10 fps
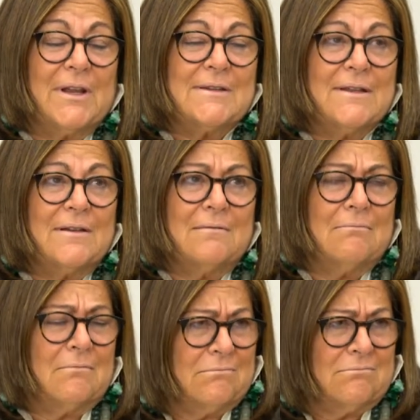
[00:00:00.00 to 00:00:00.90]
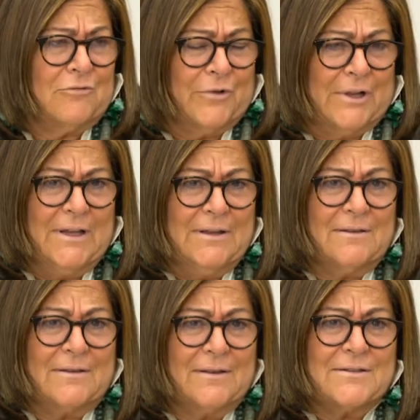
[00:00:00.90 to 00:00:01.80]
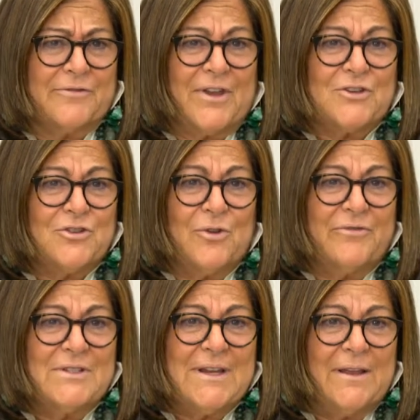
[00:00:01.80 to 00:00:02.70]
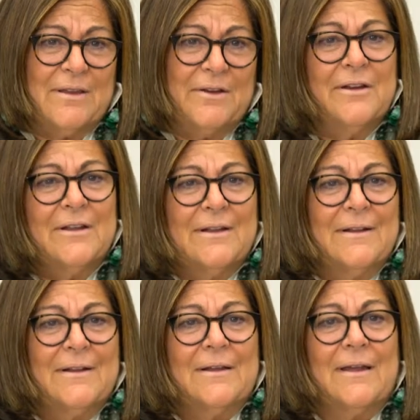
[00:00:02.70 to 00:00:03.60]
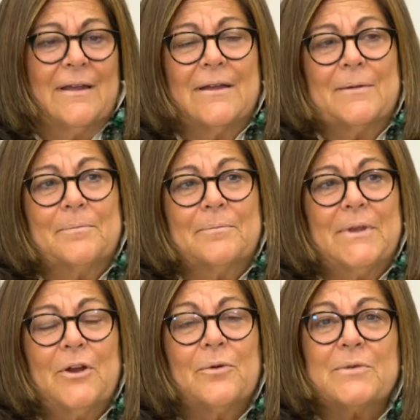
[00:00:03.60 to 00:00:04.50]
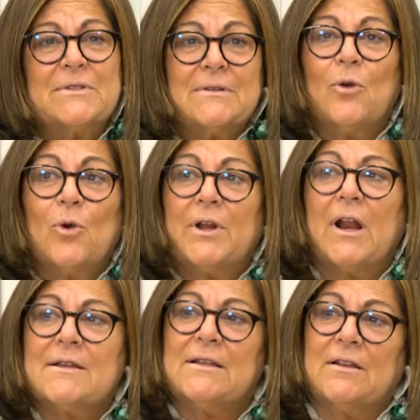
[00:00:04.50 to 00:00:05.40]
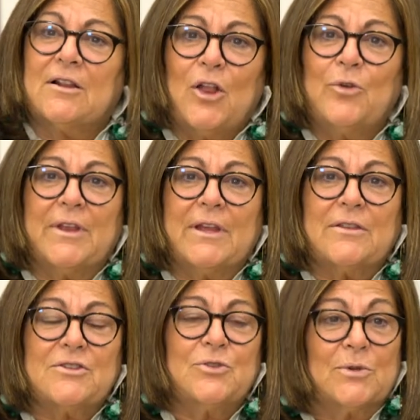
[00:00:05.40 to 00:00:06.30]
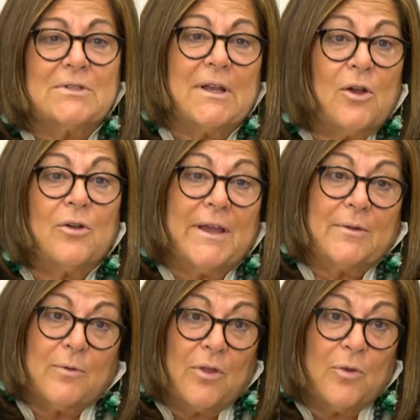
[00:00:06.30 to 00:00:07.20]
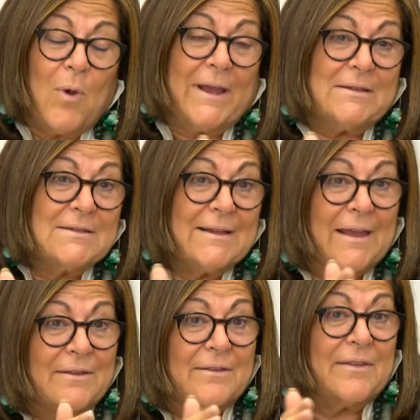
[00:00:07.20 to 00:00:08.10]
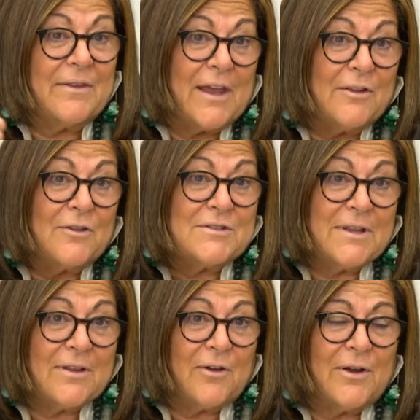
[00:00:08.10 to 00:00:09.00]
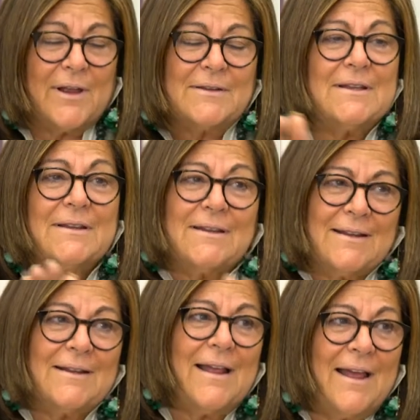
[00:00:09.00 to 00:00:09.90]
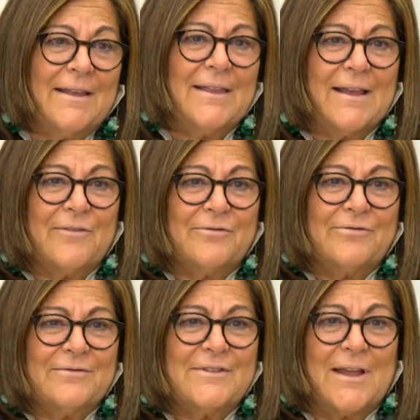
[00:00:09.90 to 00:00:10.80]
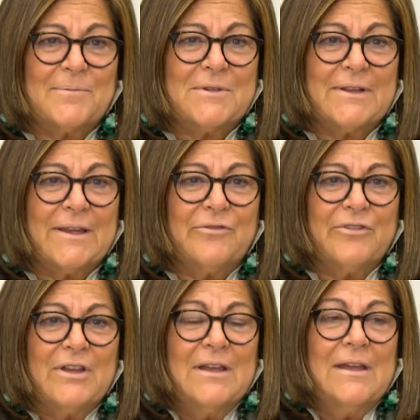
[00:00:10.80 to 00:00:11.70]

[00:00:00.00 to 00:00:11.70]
And I said, really? There's a fashion office down there? You know, it was organizing the clothing in the stores, like, okay, all the whites together, then the yellows, then the... I said, I think I'm time to leave.